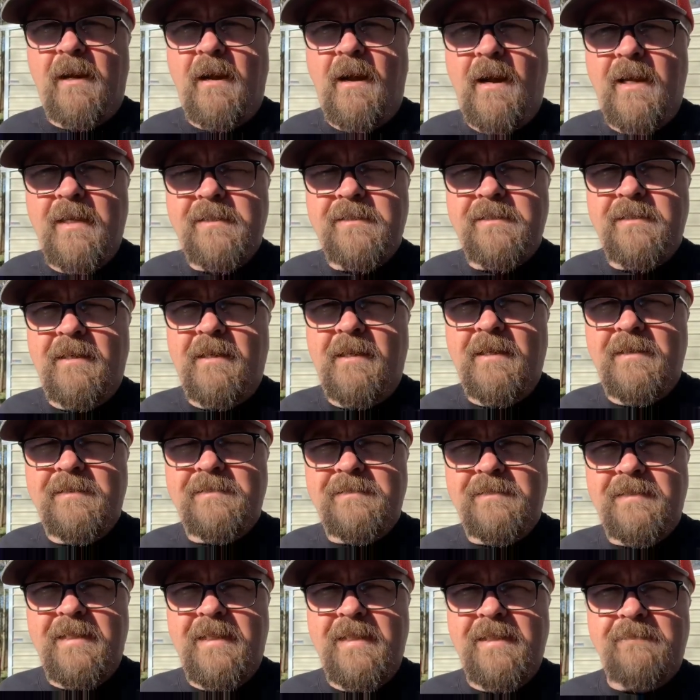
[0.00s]
hot shots.
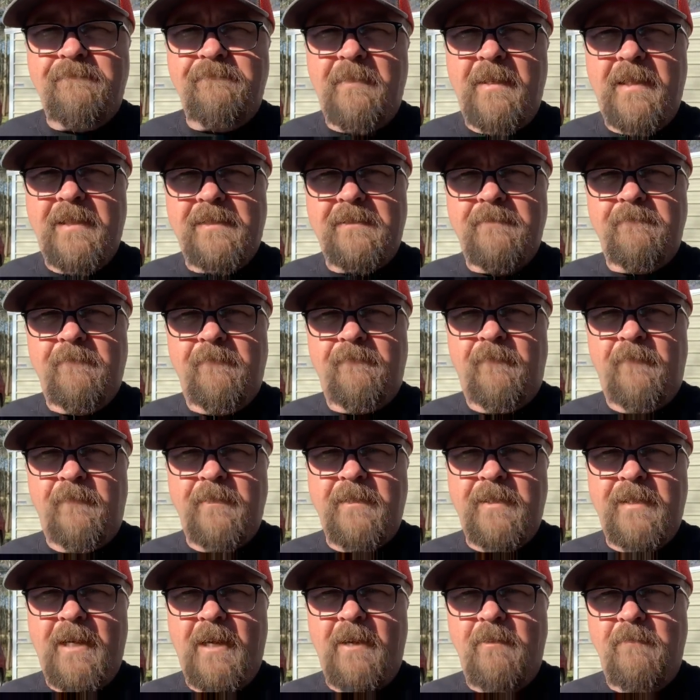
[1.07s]
Inspect them before
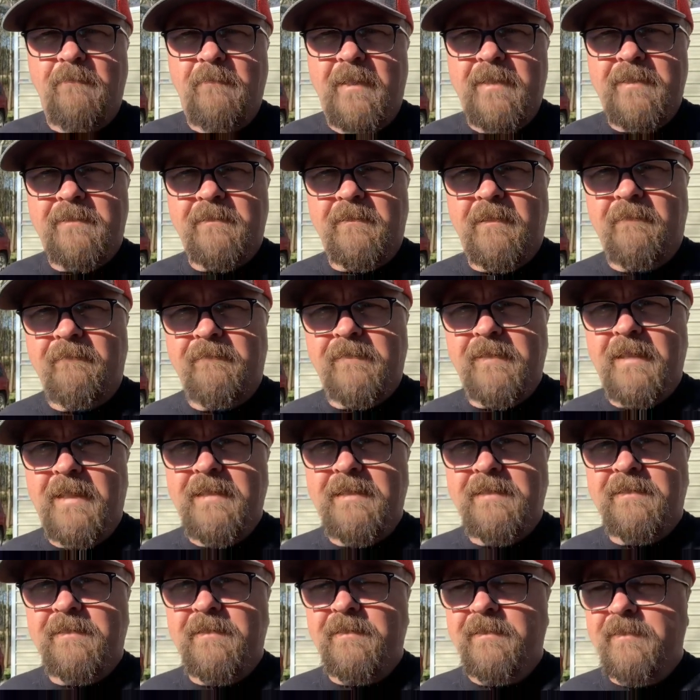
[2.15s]
you go. Make sure
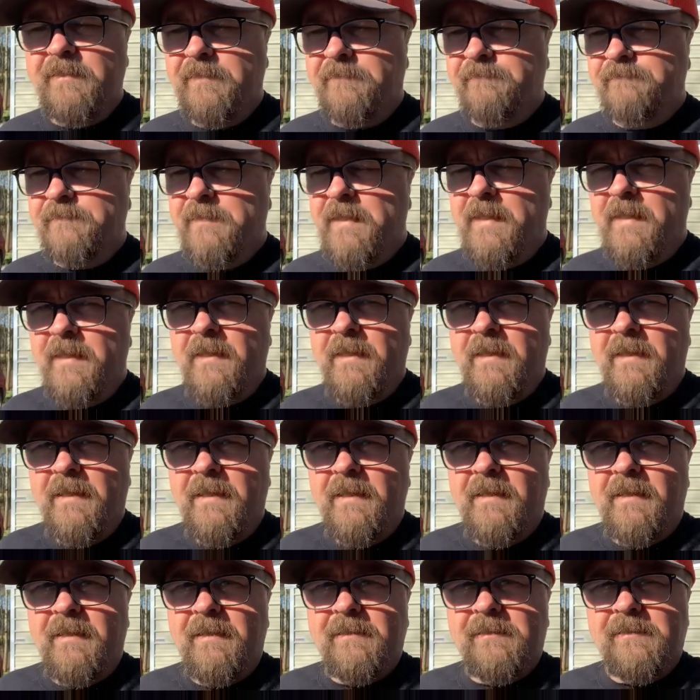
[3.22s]
everything's good.
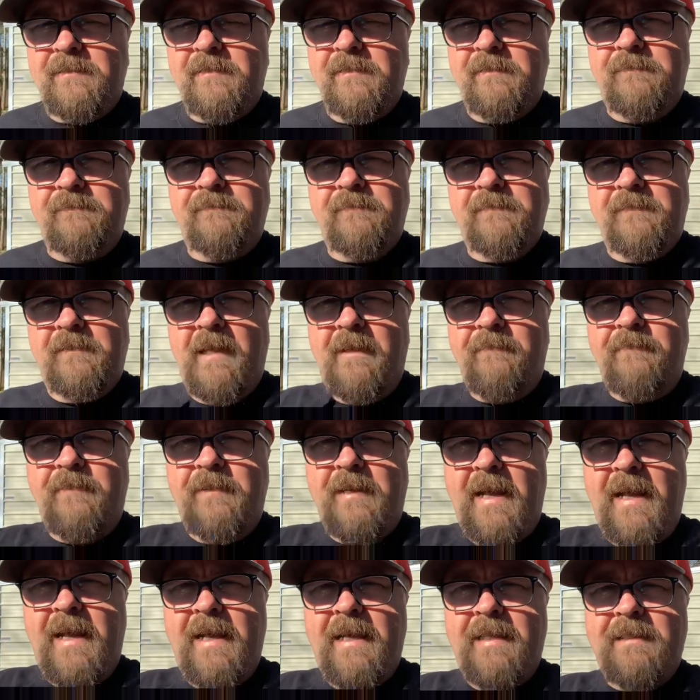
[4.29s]
So, love you
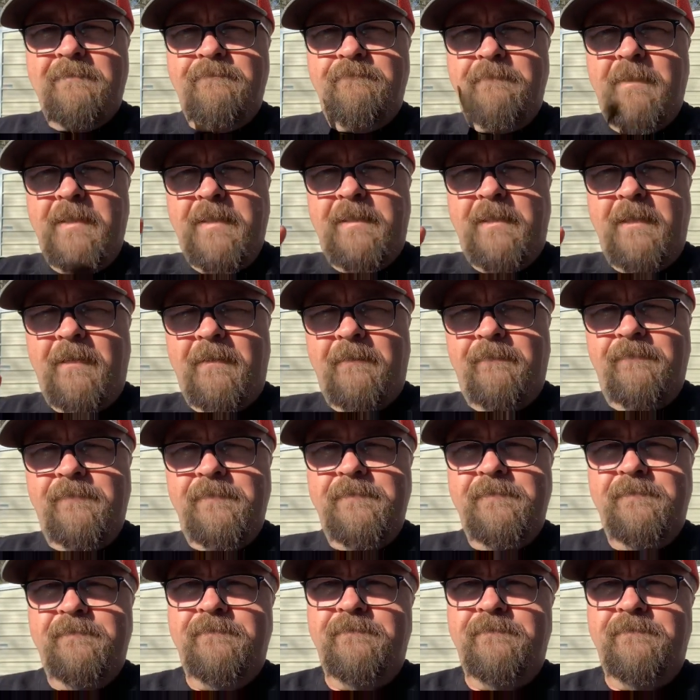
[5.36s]
guys. Be careful.